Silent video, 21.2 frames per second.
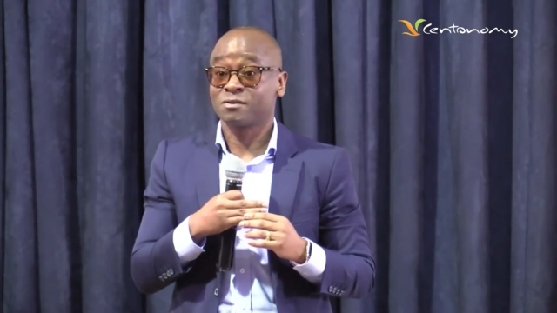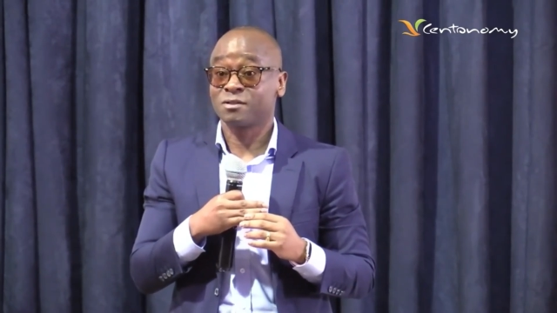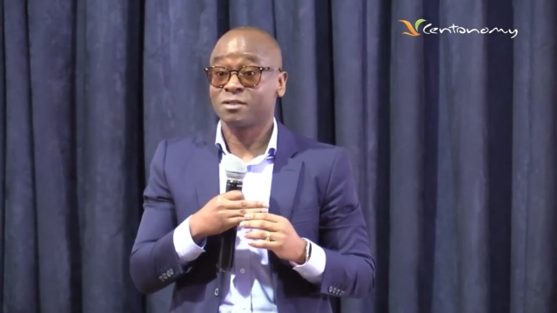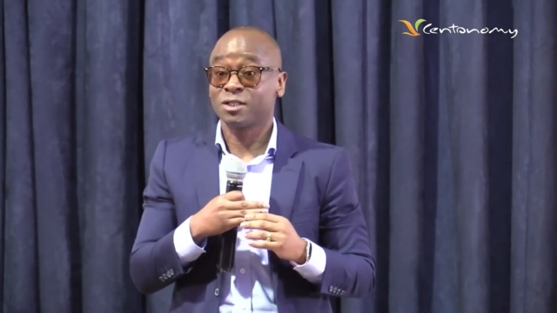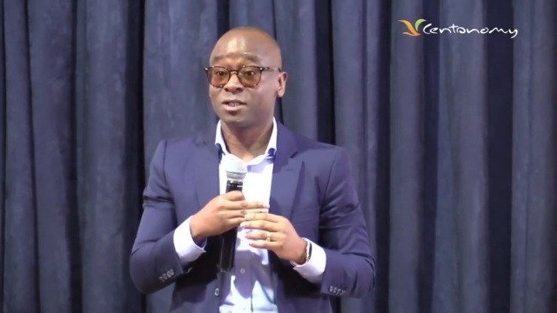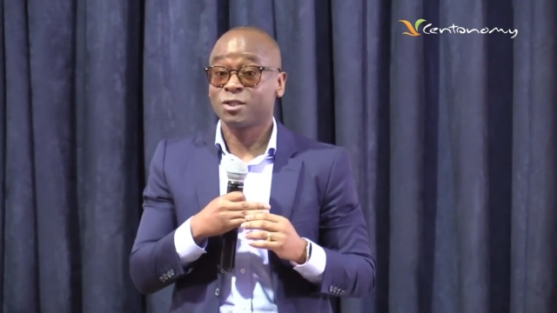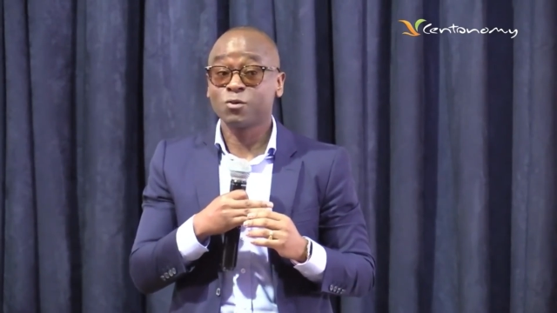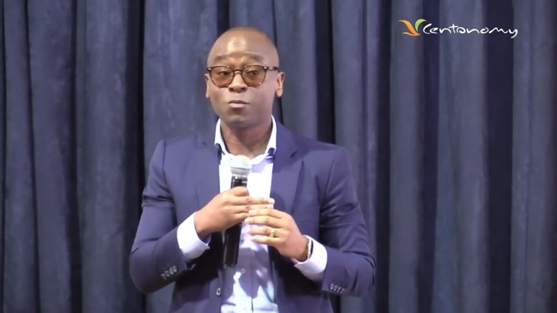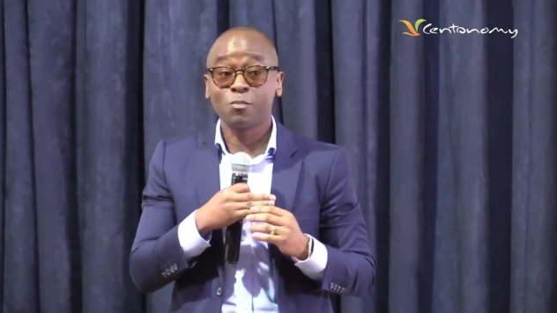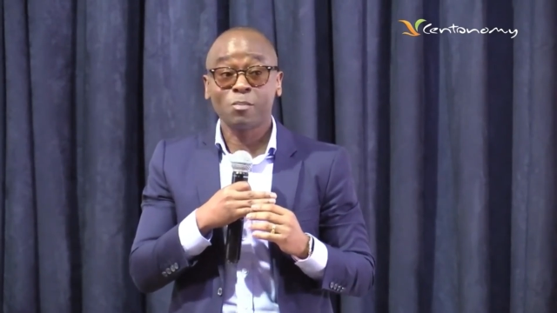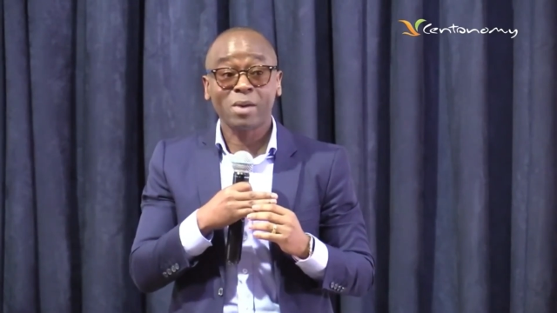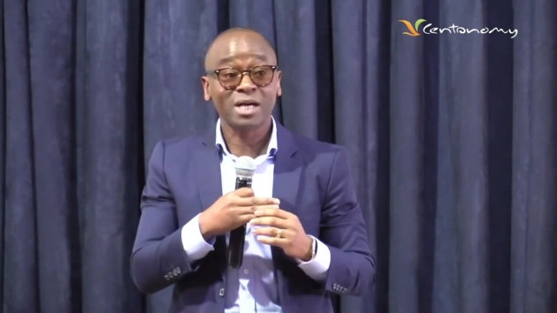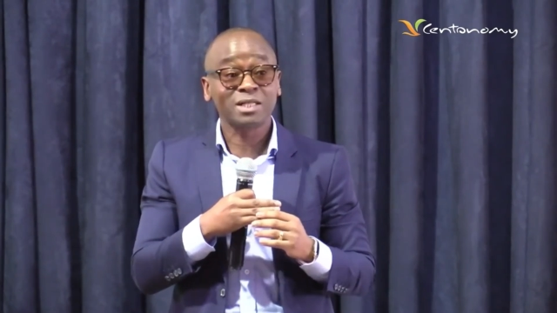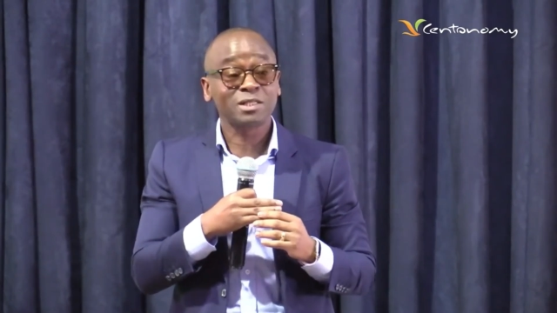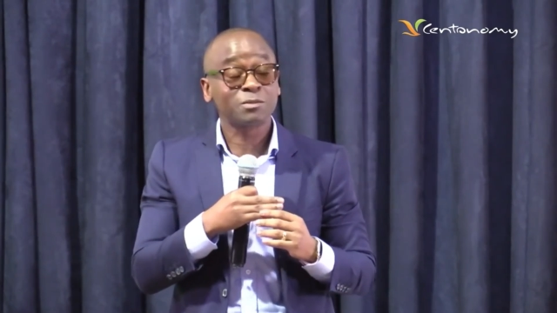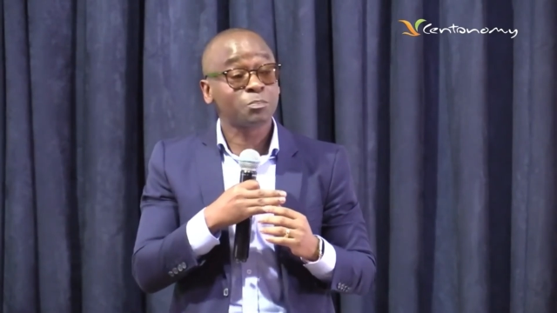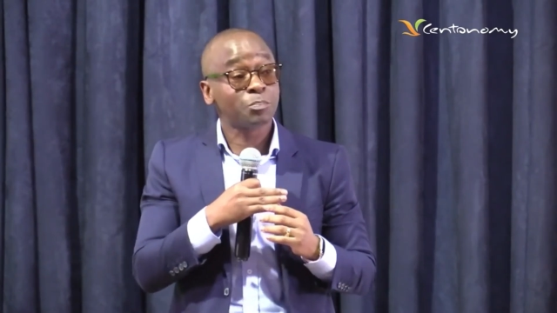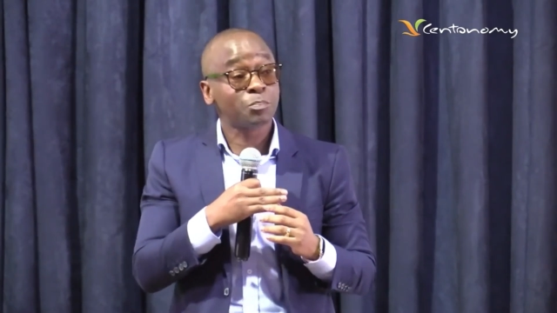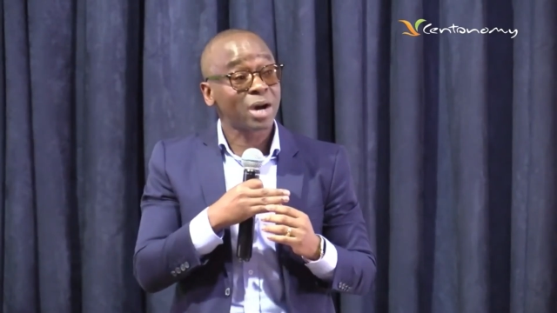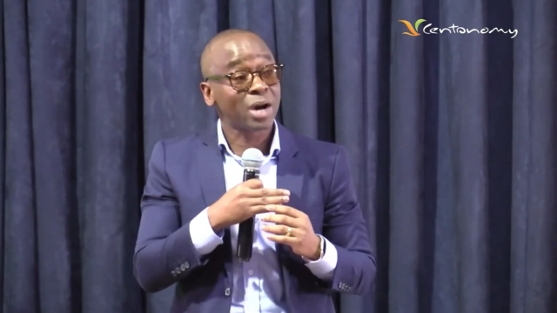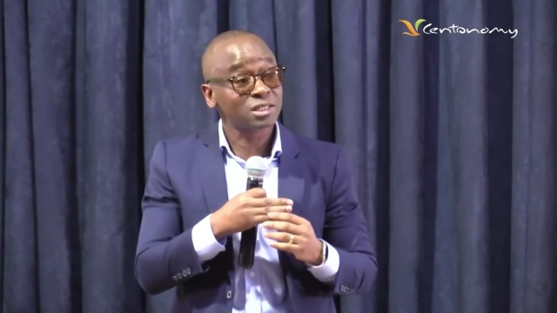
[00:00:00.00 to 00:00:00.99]
You must
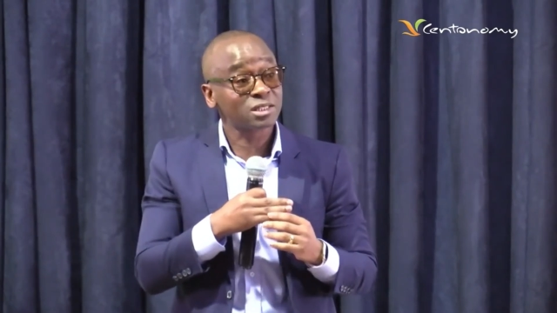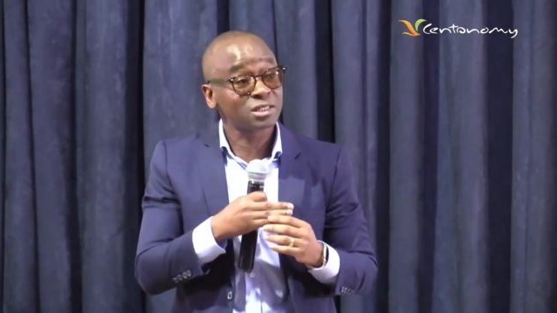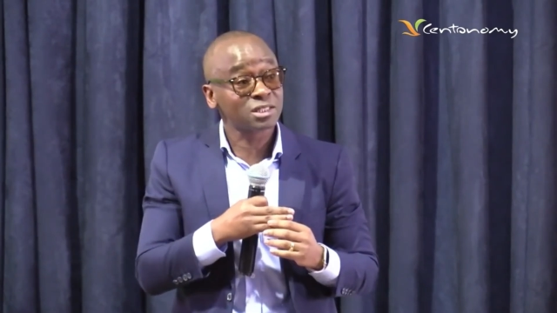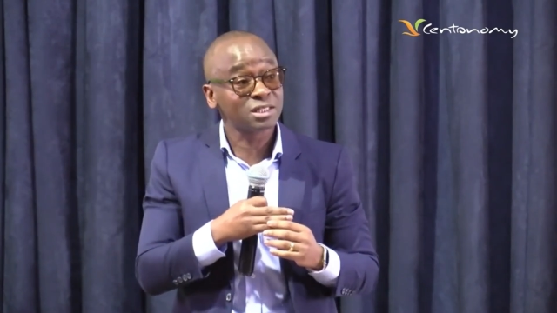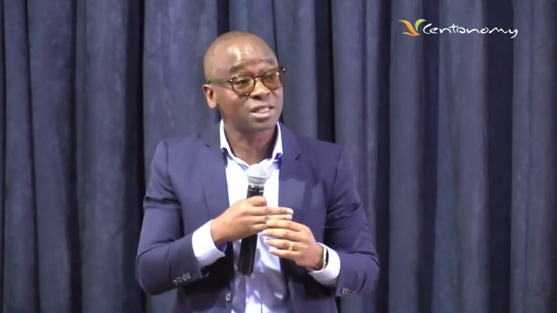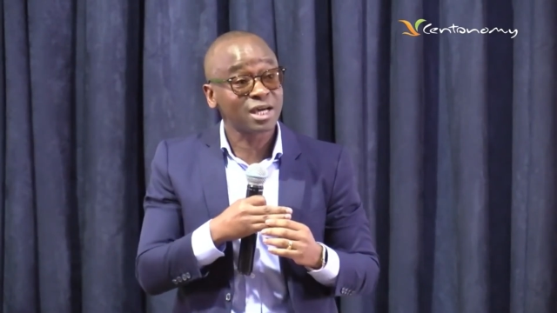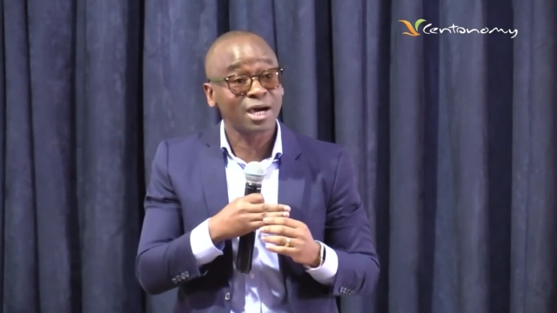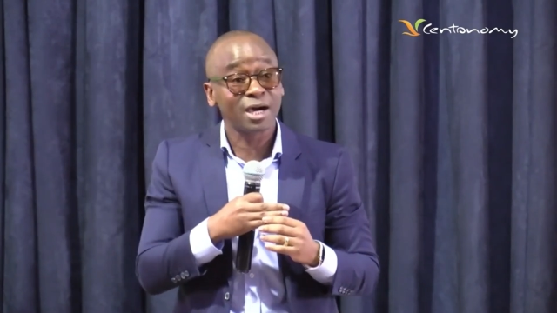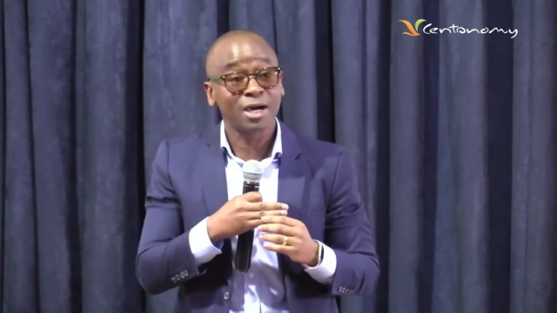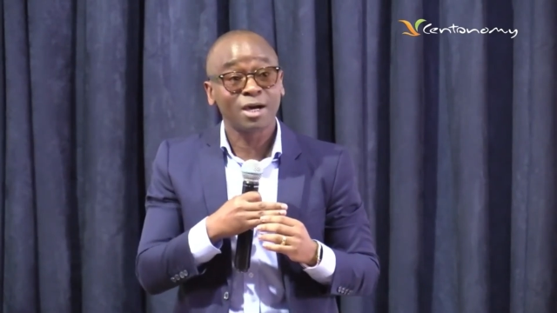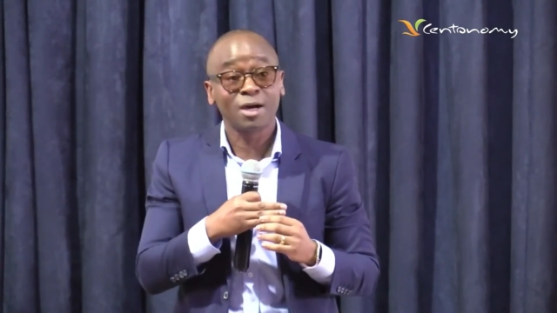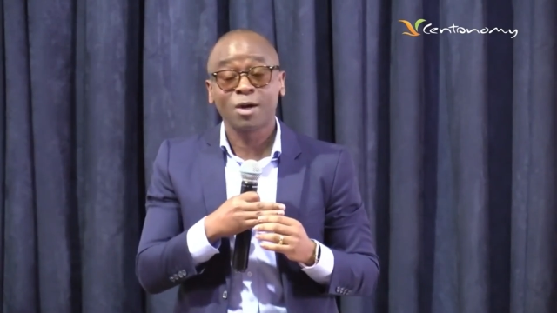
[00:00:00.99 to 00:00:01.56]
partner